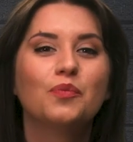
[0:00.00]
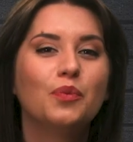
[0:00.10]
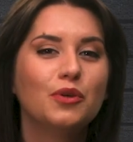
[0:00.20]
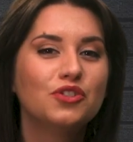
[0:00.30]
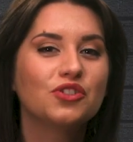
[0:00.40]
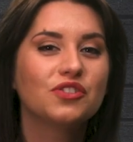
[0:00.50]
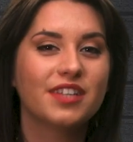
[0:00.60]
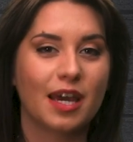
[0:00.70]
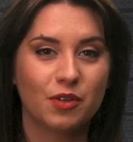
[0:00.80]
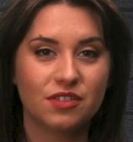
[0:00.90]
Boost your
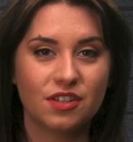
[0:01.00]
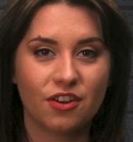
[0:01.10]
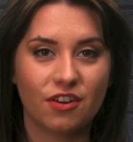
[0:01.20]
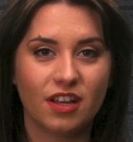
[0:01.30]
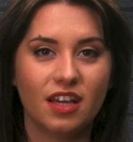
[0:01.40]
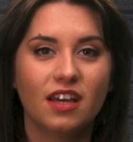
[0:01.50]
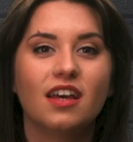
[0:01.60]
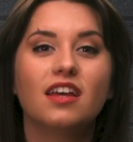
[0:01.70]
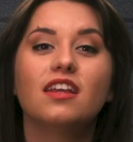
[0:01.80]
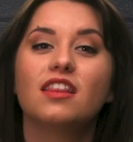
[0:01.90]
cybersecurity
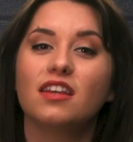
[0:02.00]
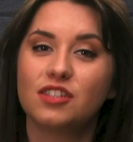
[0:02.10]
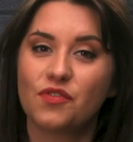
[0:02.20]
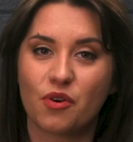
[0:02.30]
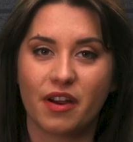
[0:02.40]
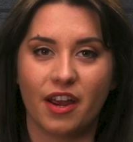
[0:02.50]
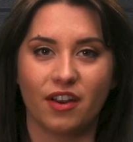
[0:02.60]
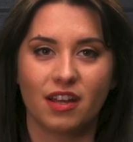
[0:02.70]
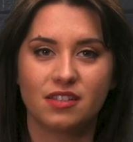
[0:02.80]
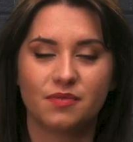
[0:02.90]
in these four
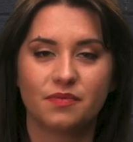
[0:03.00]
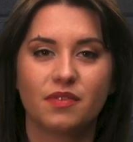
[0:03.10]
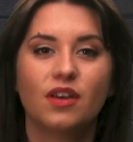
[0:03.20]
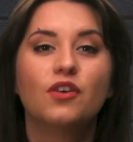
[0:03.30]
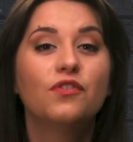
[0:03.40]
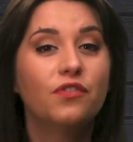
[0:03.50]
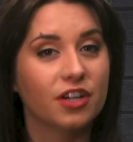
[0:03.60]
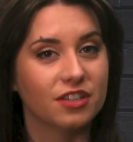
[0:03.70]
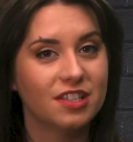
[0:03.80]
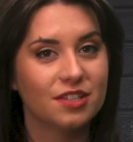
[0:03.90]
areas.
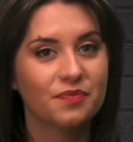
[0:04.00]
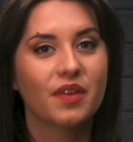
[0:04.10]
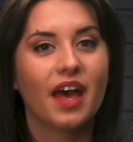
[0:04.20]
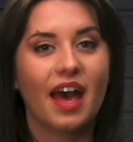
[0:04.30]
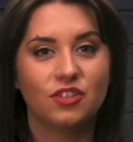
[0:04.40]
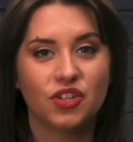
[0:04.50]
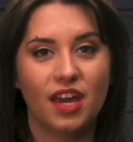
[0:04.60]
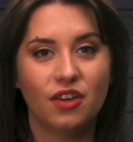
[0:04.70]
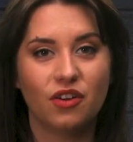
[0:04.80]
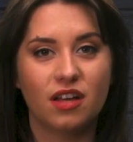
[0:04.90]
First,
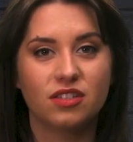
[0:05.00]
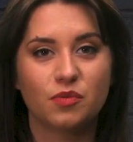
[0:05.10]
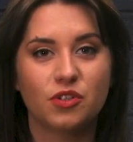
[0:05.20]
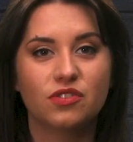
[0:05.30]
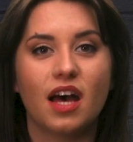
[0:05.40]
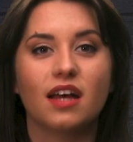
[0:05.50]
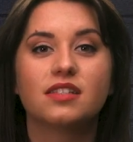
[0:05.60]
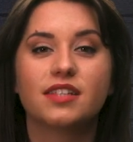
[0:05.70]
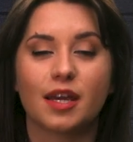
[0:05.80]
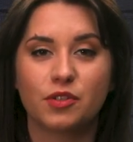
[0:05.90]
educate your customers on
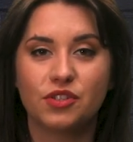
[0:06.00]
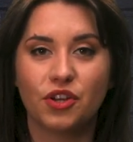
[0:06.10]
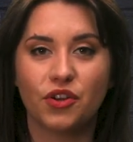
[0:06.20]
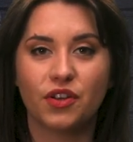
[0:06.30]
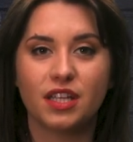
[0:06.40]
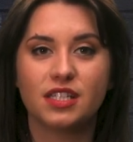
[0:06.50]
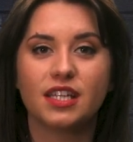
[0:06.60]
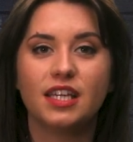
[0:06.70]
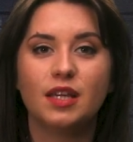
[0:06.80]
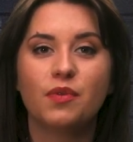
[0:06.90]
cybersecurity to
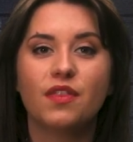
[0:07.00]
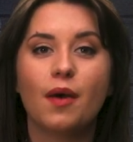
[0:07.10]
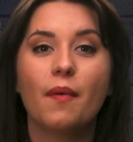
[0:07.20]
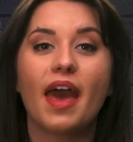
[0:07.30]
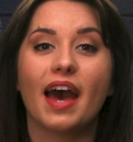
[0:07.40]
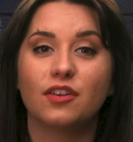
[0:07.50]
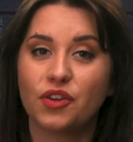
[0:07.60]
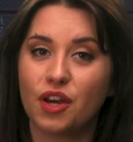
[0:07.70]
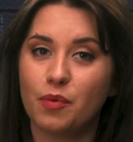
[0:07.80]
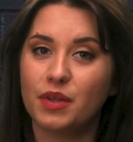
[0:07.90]
keep them and
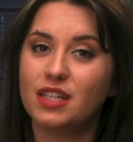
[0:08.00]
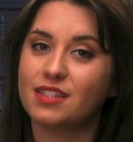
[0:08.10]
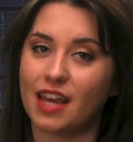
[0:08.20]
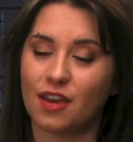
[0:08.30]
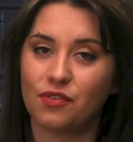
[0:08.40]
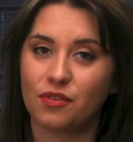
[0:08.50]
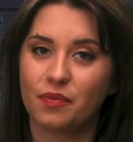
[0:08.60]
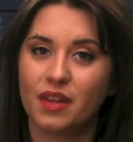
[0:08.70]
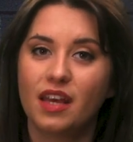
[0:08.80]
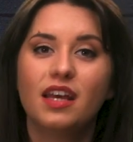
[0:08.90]
your company safe.
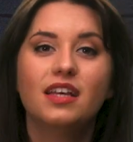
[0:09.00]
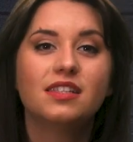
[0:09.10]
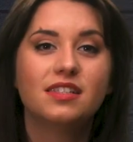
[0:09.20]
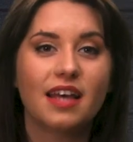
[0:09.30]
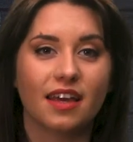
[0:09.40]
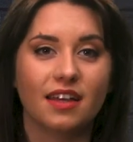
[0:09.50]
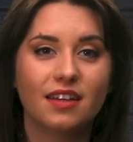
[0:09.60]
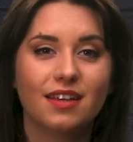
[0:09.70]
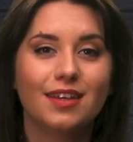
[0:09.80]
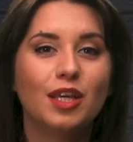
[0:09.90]

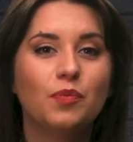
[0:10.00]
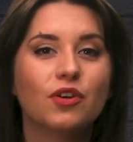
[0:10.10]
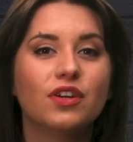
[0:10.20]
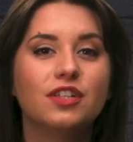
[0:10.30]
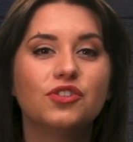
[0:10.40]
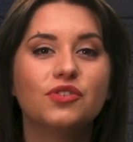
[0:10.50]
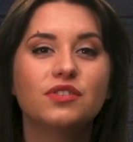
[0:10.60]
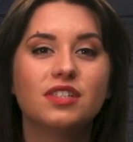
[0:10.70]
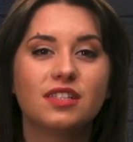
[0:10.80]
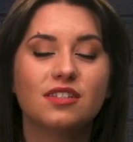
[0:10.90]
Second, keep your
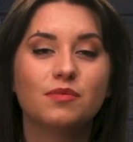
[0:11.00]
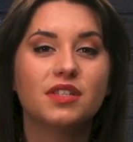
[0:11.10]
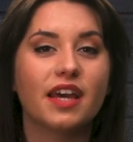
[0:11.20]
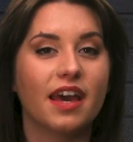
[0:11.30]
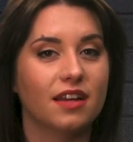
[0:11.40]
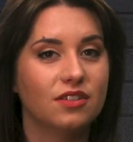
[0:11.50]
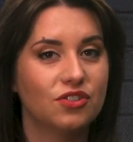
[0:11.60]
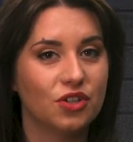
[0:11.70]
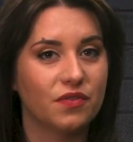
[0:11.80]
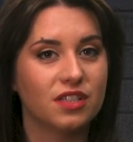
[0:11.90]
internal systems and
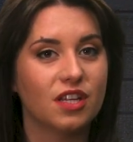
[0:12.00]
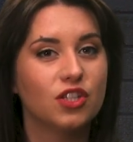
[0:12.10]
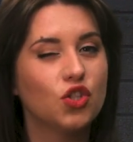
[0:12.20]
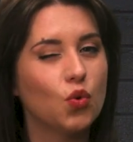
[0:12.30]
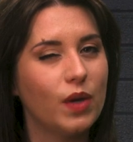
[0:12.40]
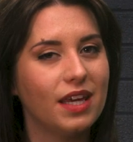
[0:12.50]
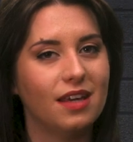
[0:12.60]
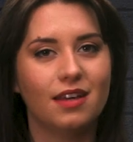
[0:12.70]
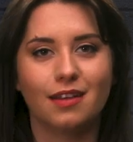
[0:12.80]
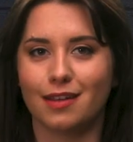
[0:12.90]
service
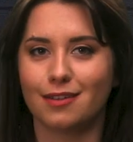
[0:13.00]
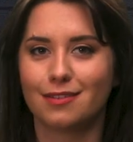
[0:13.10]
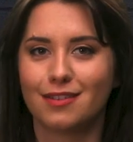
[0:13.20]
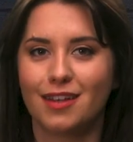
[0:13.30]
squeaky clean.